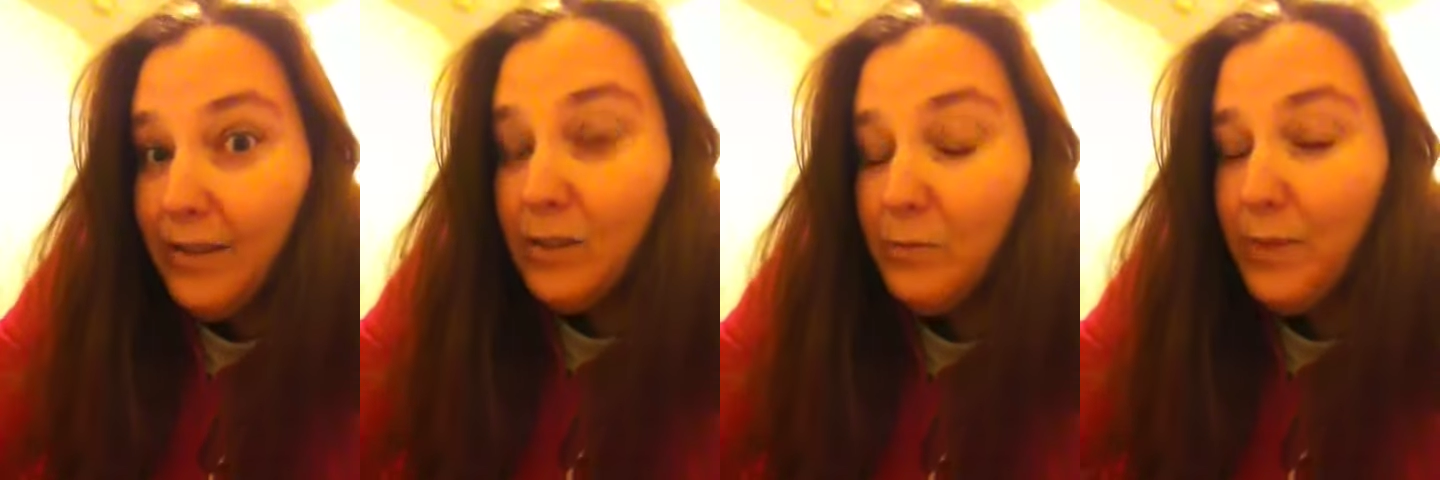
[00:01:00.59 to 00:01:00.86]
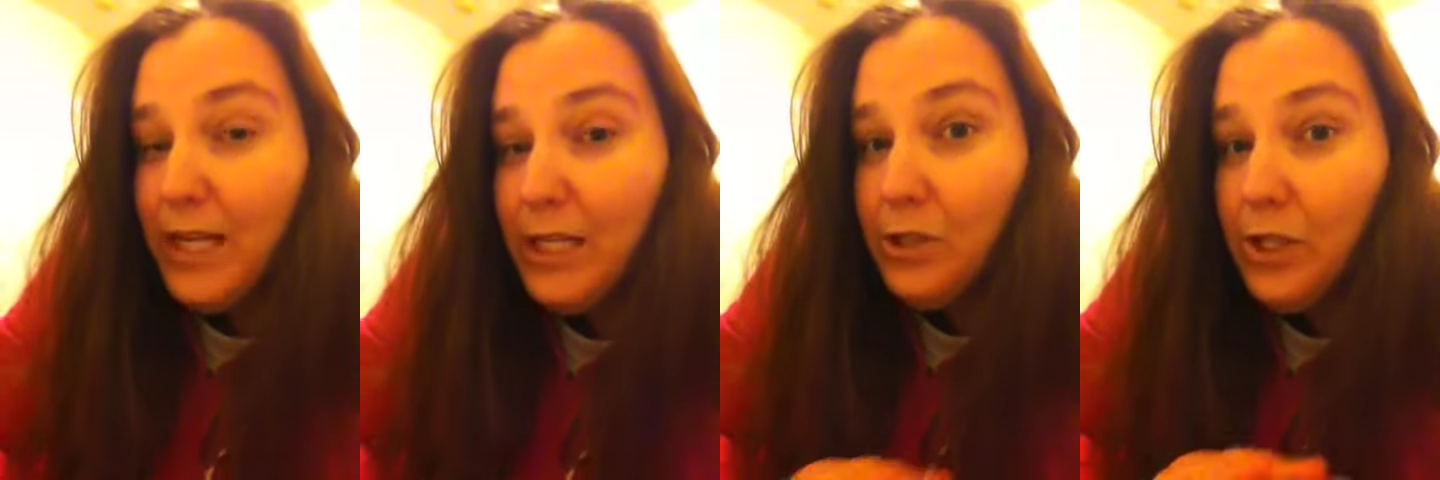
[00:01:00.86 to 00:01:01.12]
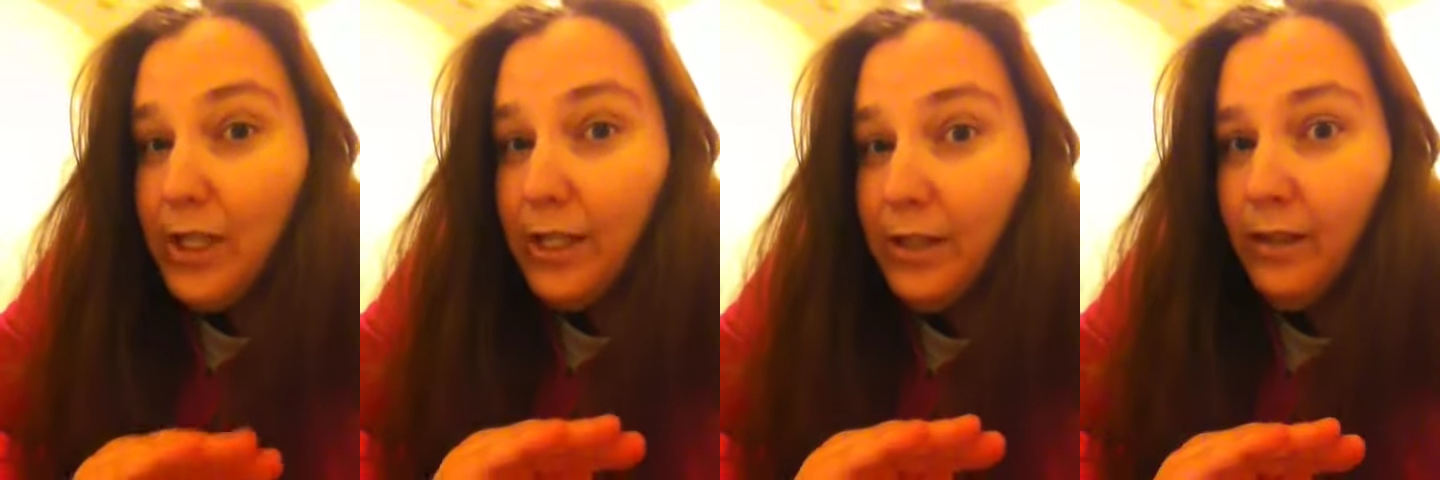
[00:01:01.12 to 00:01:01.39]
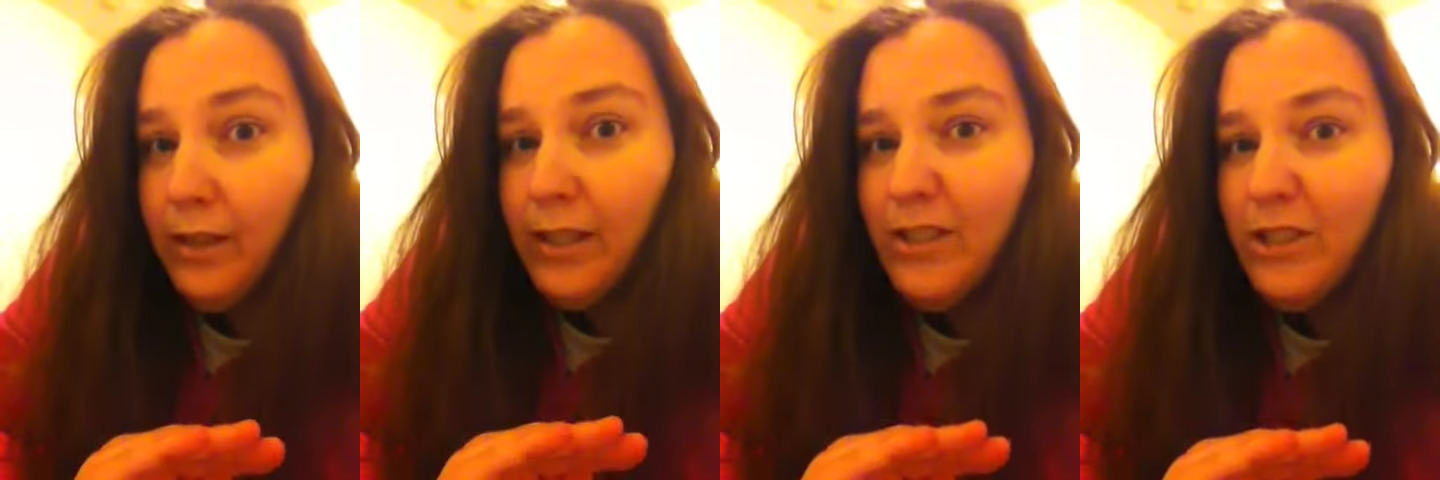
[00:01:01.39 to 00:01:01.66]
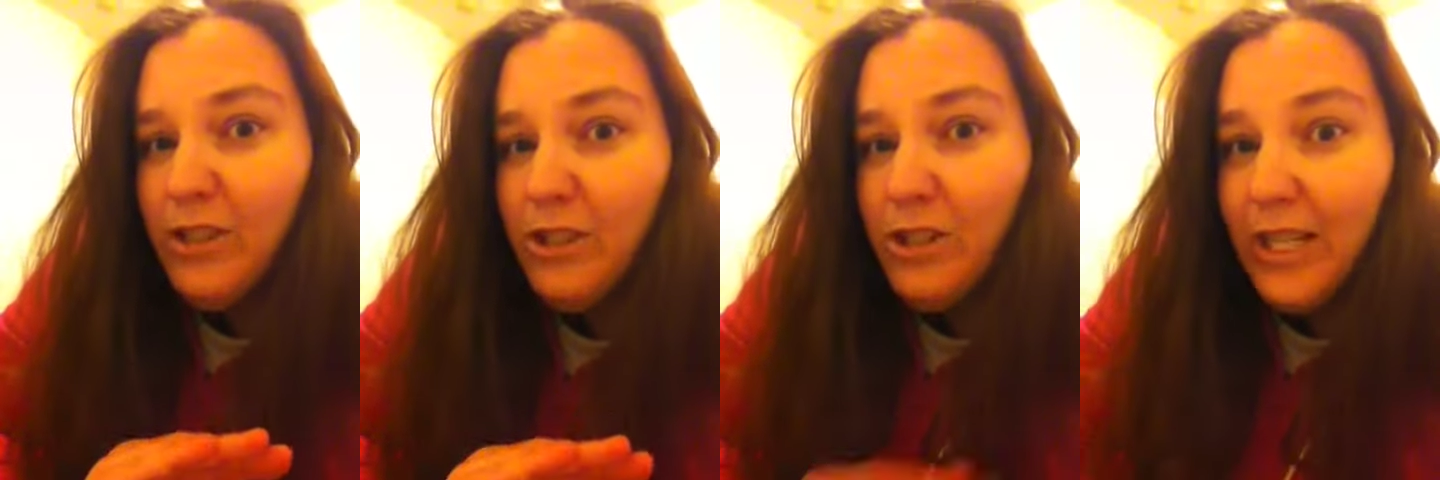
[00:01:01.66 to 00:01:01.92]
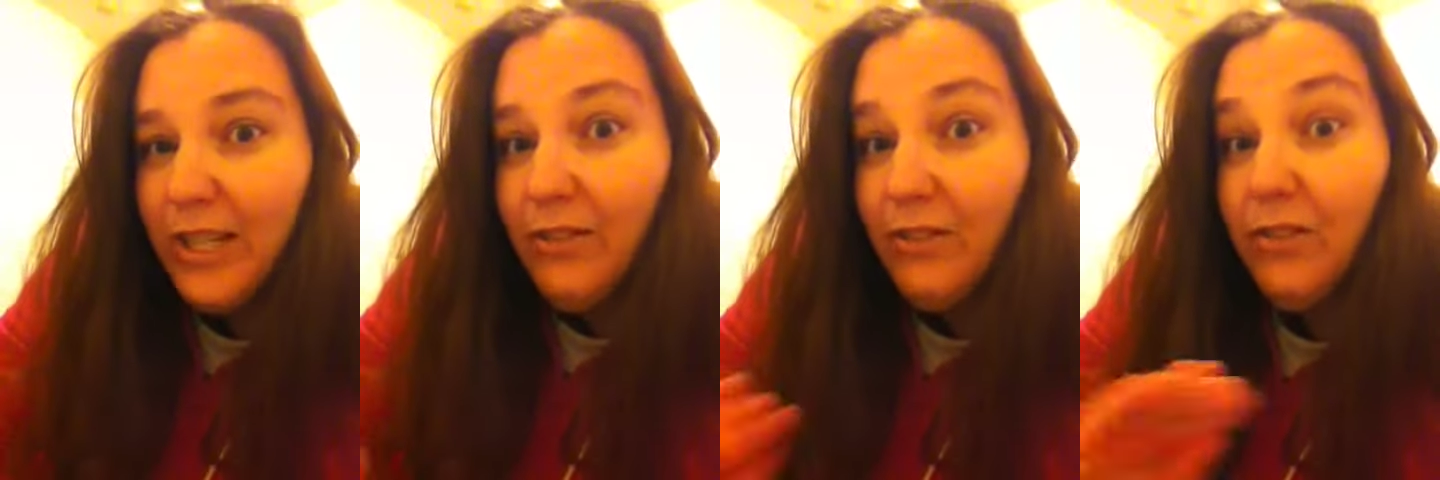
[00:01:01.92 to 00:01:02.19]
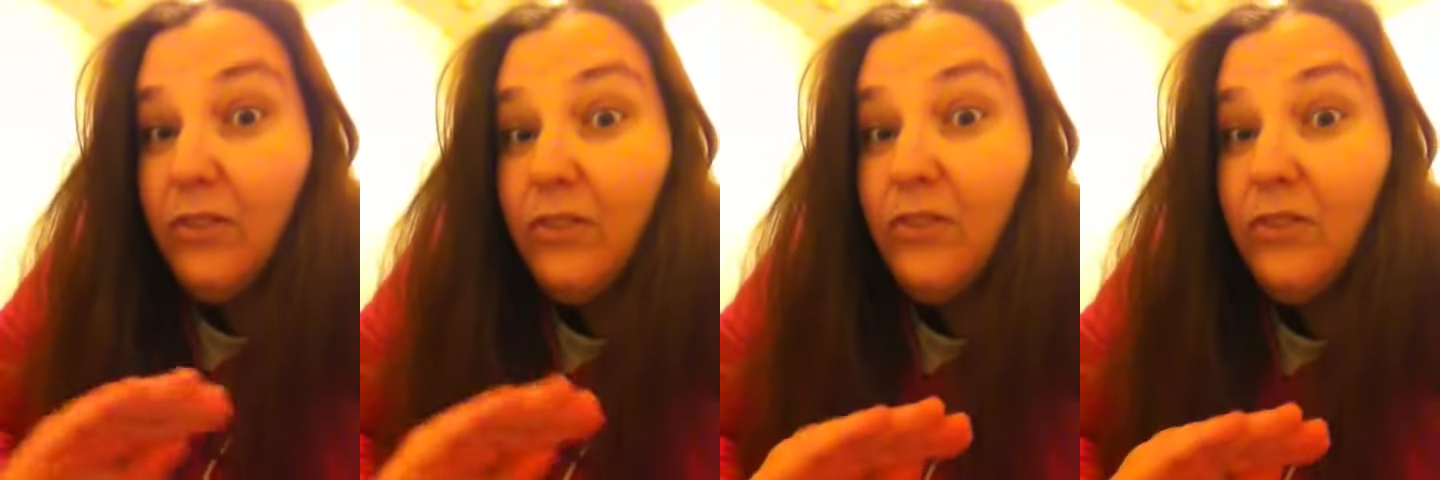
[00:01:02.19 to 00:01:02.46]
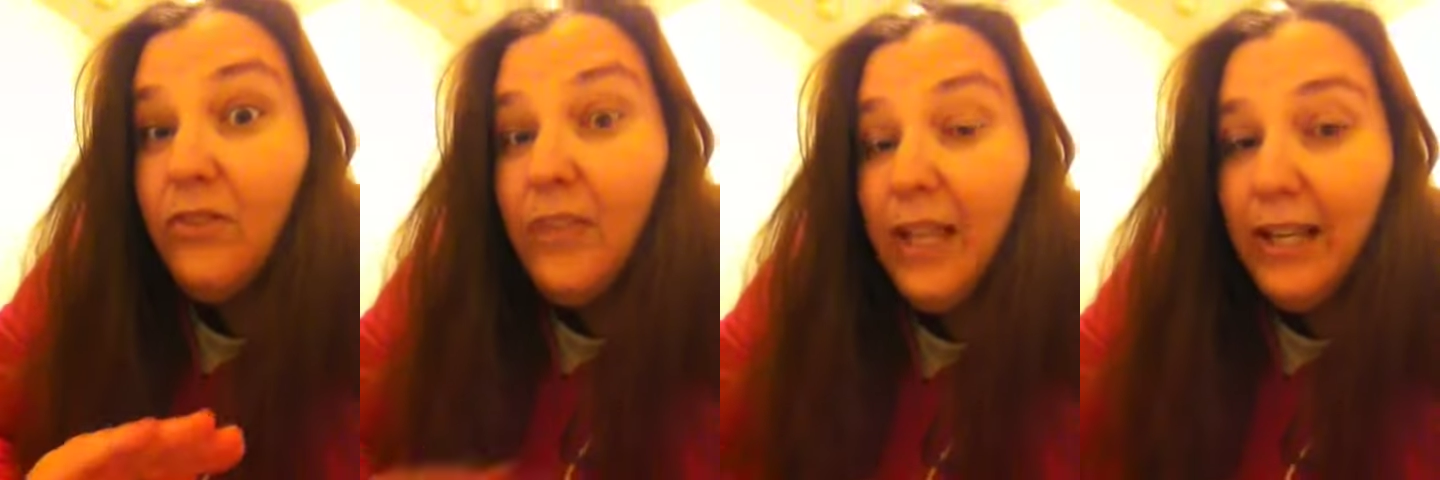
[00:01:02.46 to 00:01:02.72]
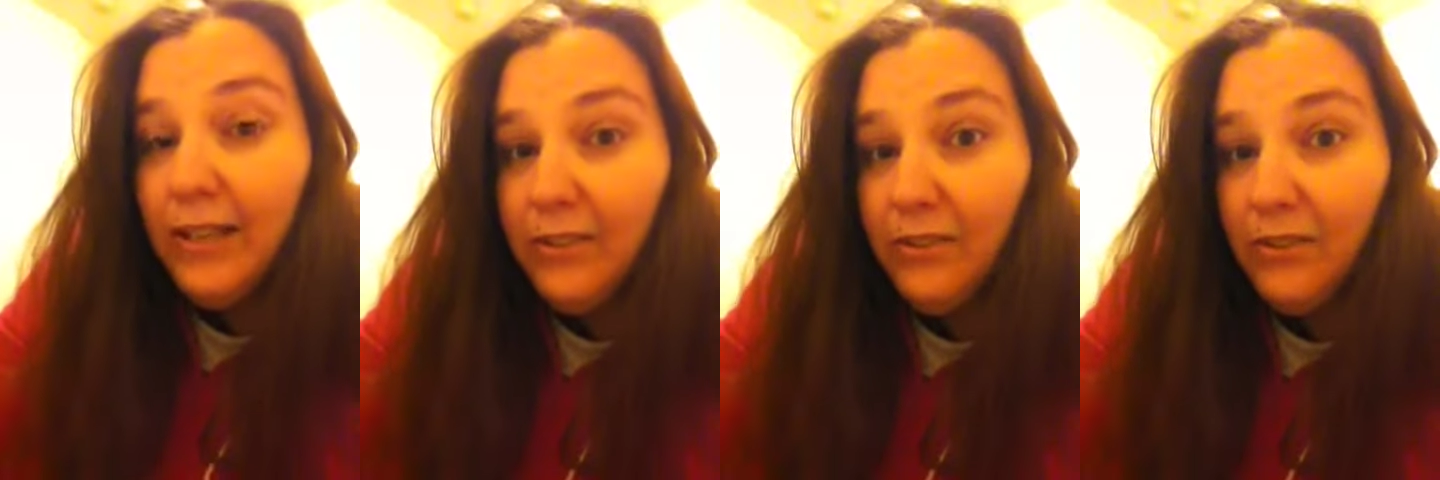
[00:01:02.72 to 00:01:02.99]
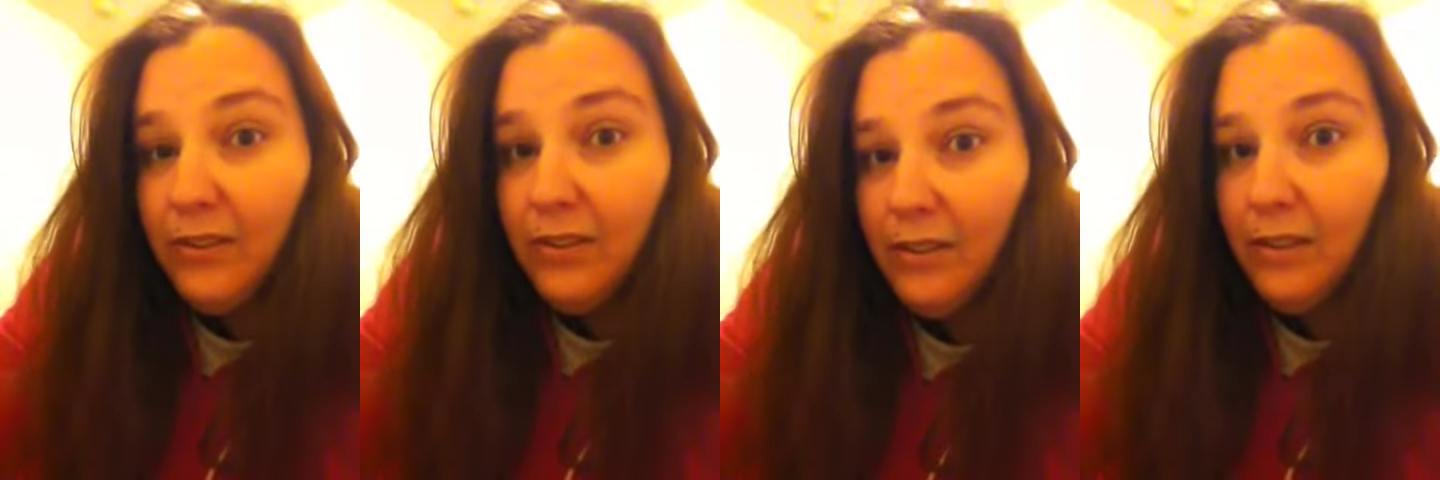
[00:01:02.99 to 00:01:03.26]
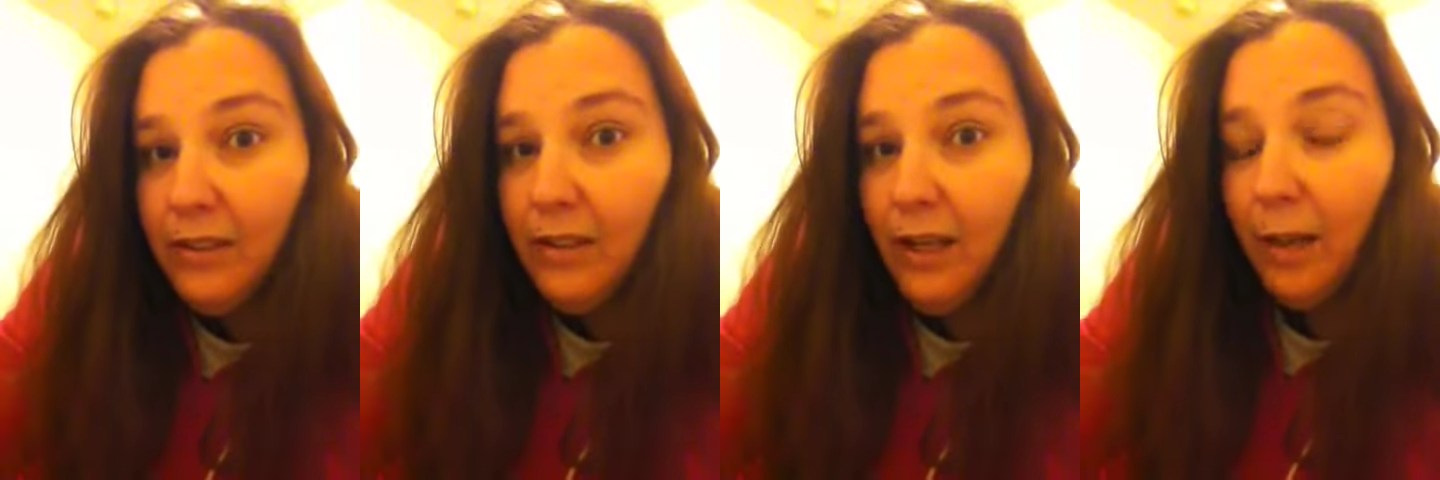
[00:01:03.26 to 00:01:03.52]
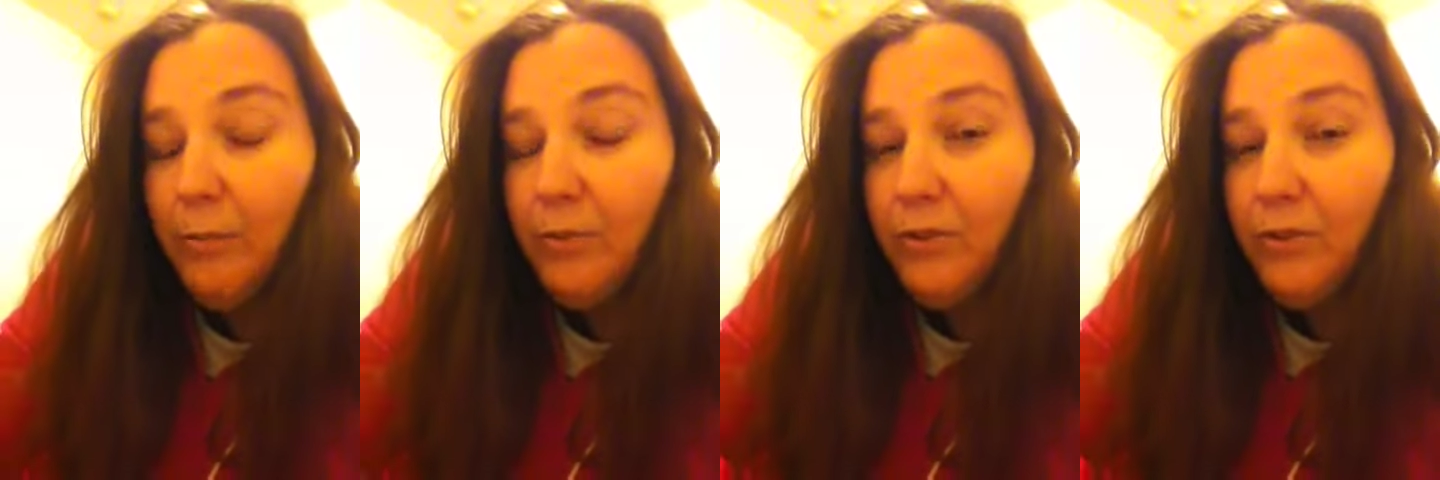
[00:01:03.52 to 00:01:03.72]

this PG shit stinks. I'm